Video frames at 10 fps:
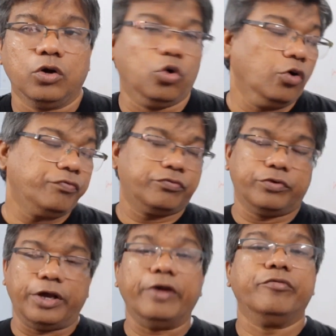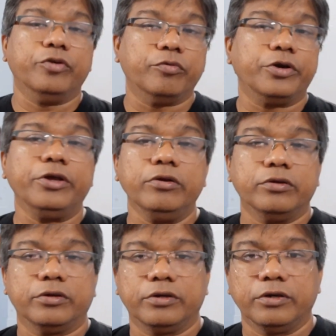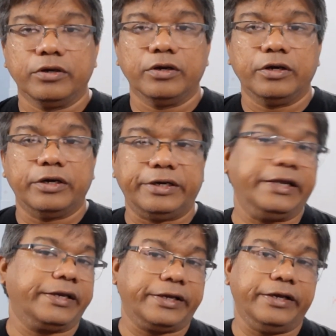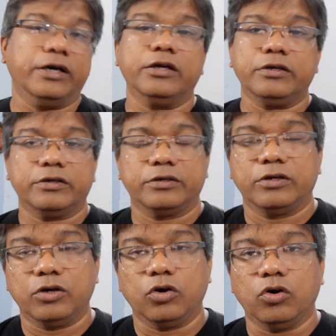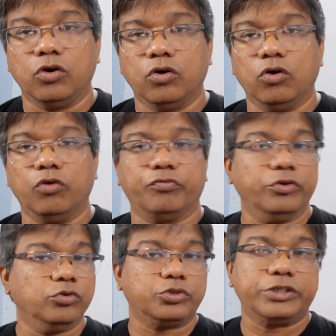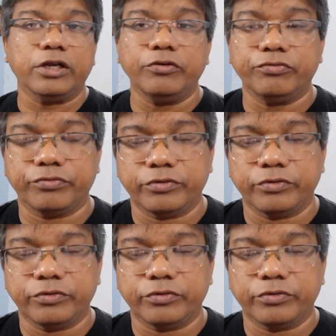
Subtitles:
Hope everybody take care of yourself.